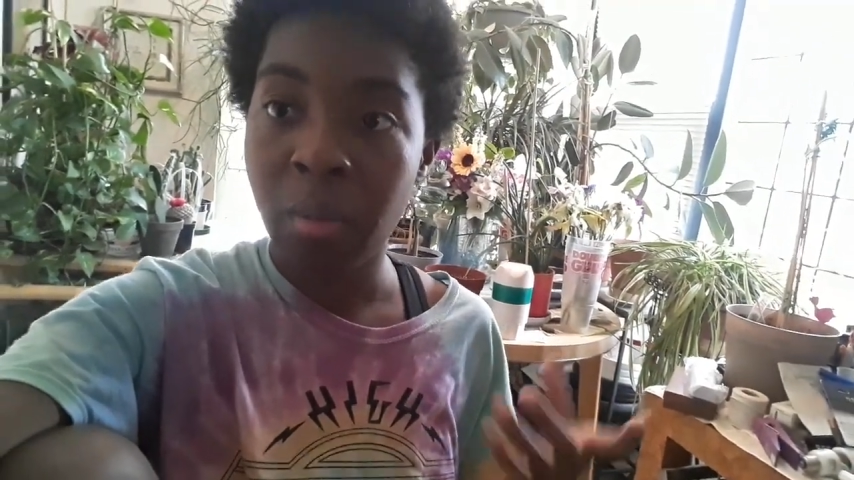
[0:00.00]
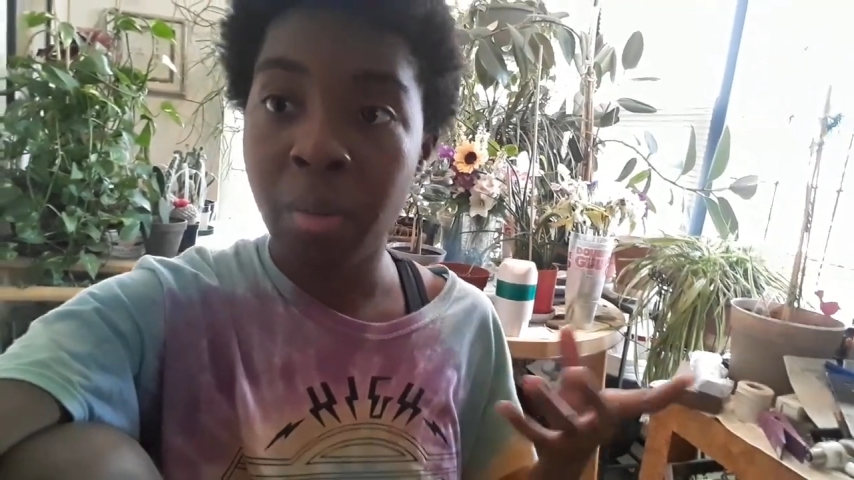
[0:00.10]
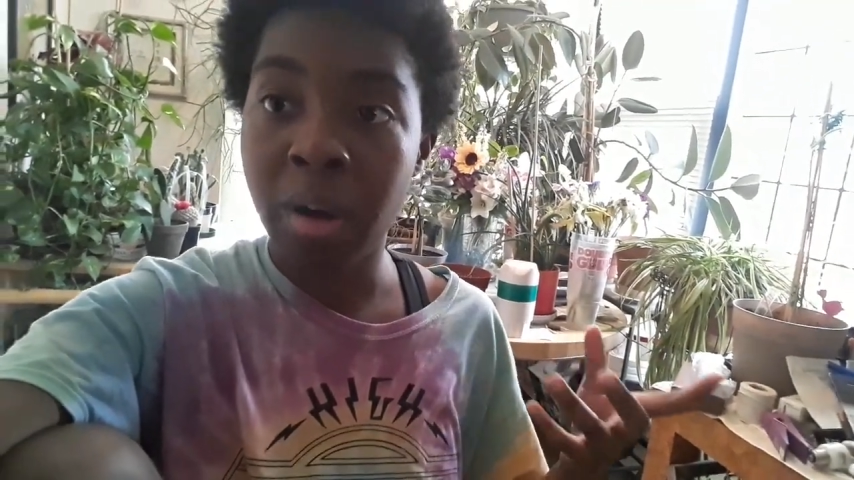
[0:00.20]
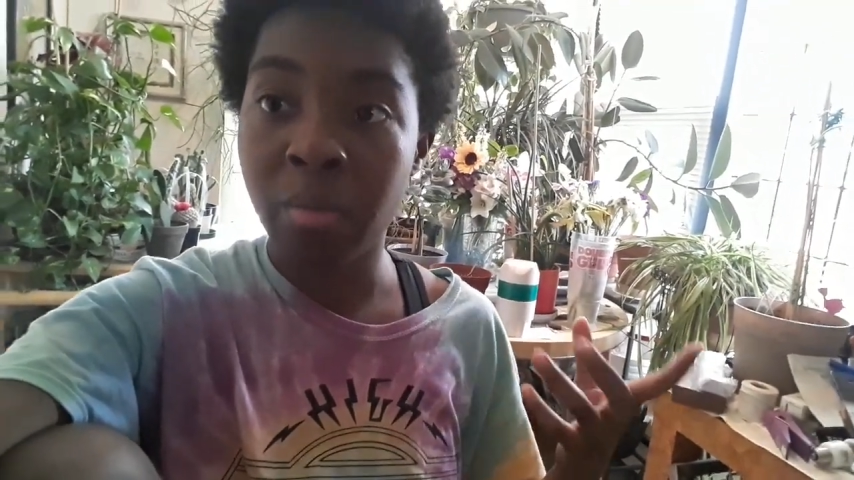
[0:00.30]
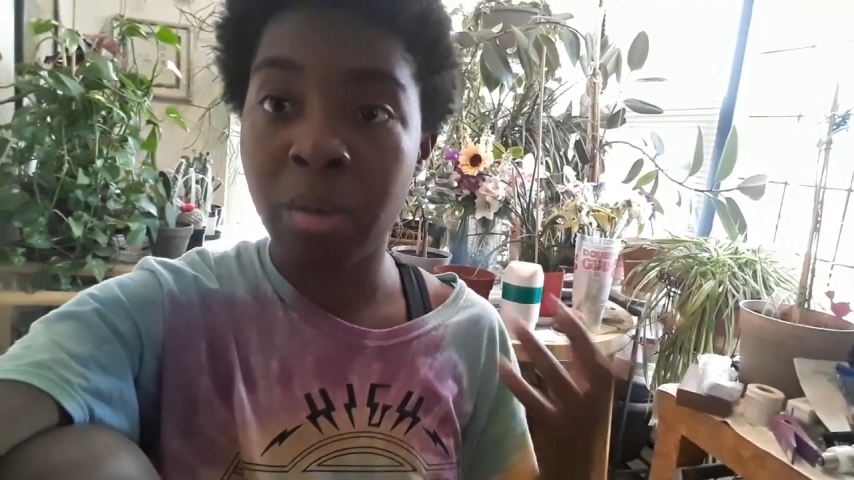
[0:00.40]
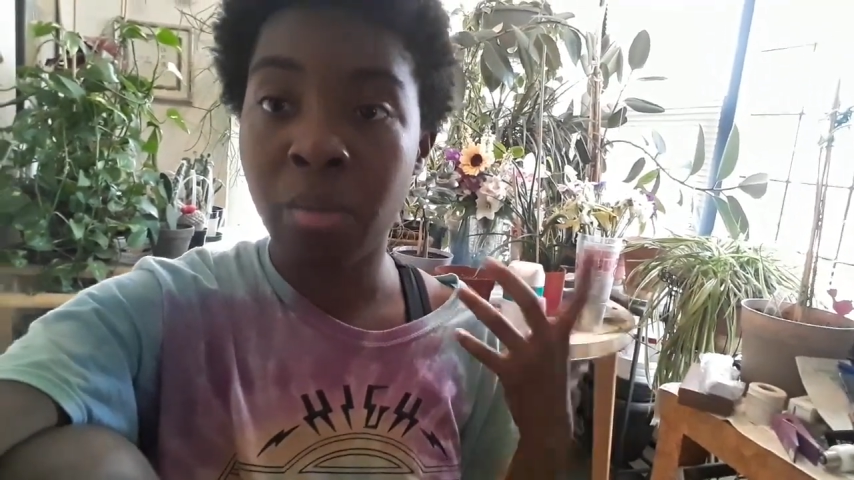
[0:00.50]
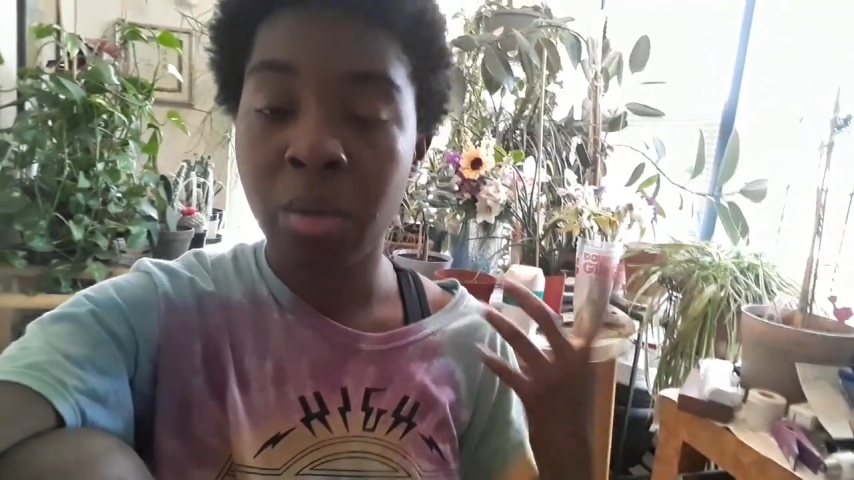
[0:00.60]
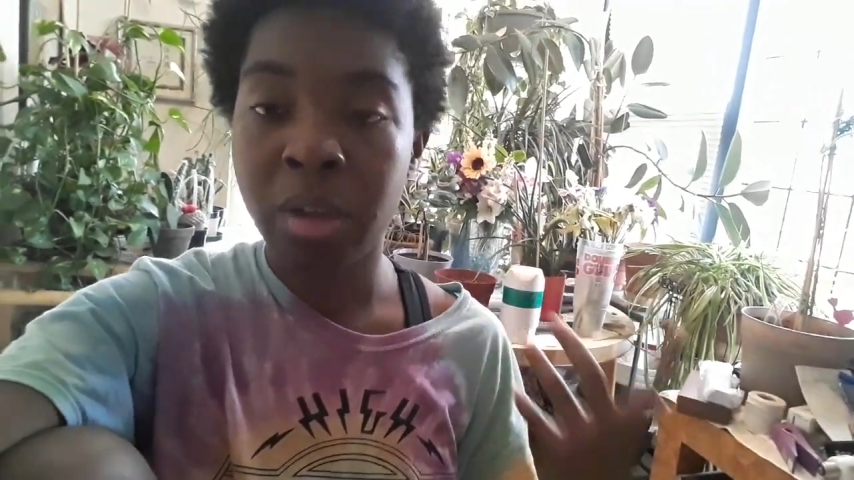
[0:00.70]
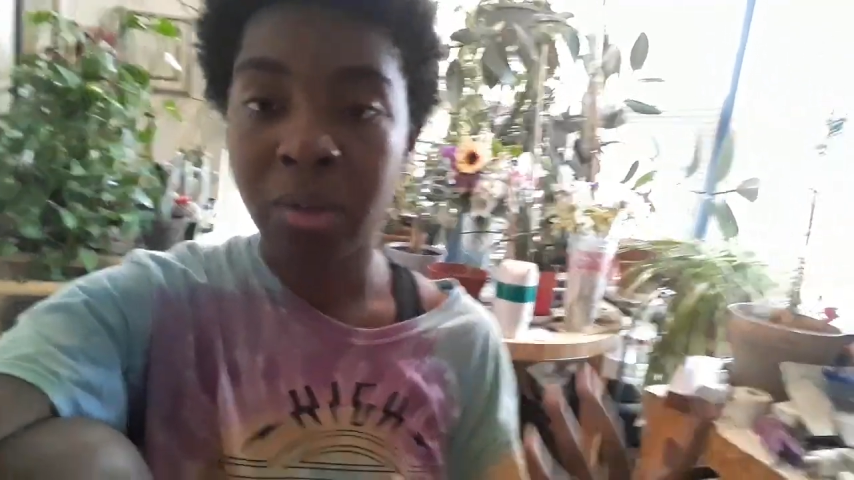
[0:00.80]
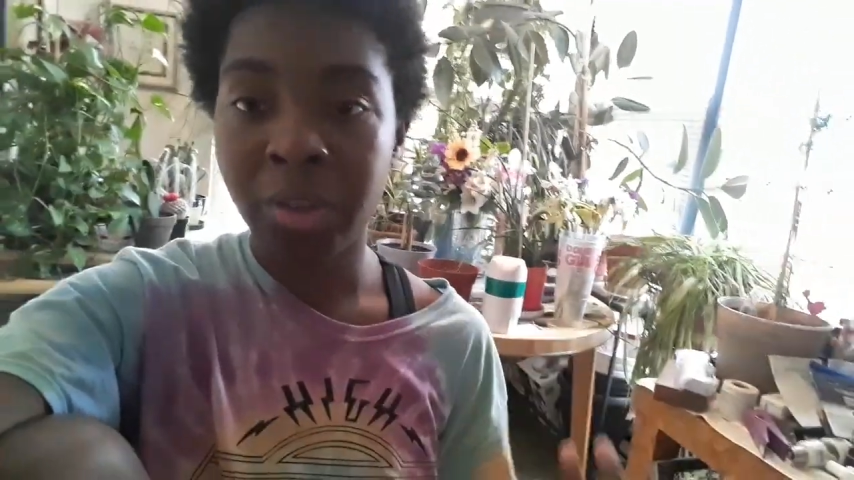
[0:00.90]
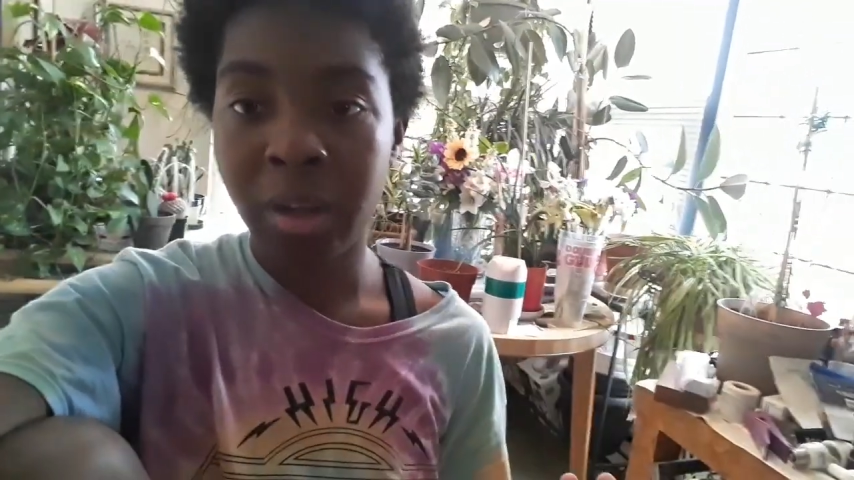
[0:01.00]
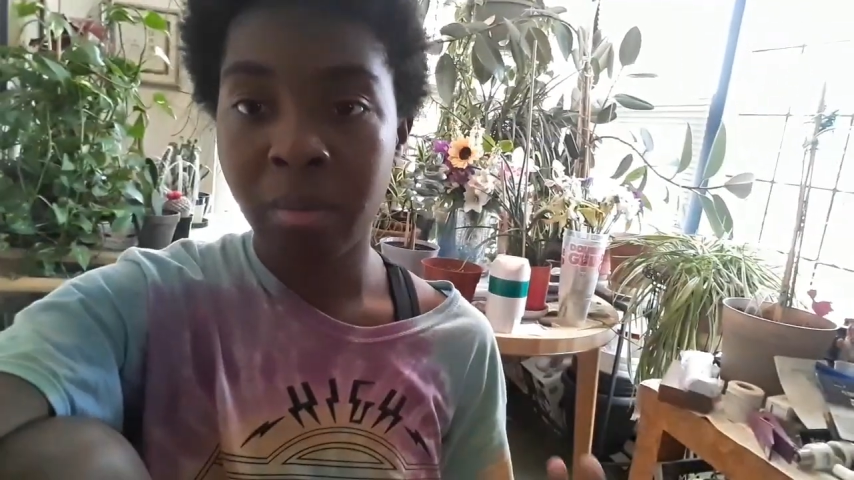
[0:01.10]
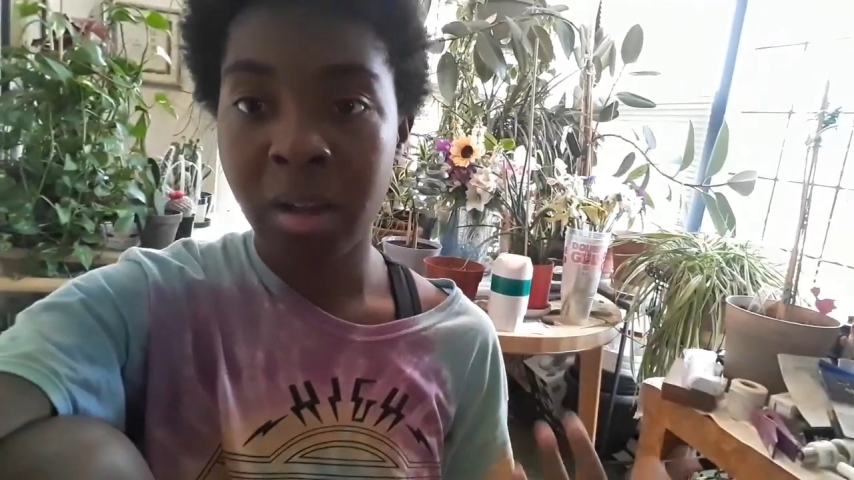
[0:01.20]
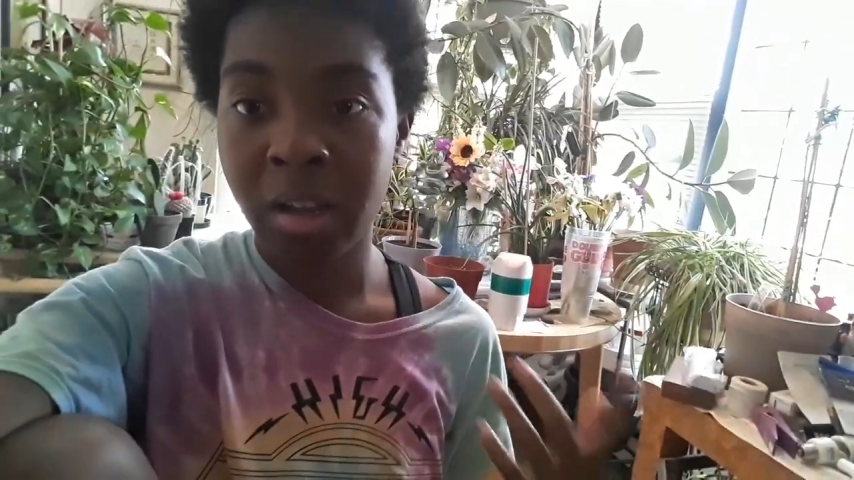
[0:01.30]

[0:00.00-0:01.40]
but we will give them